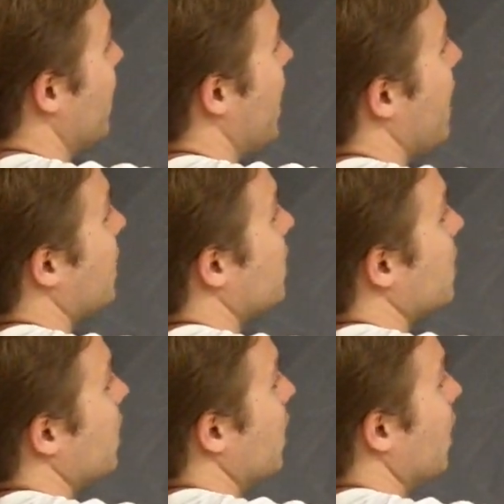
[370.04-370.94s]
an
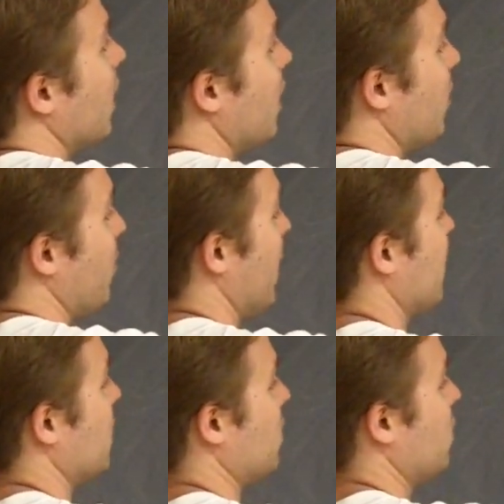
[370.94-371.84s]
x
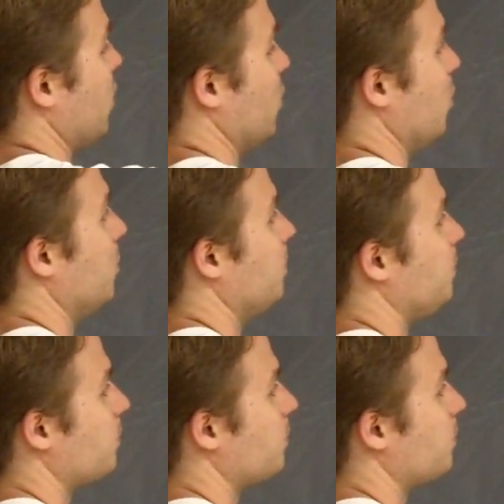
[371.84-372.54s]
minus 2.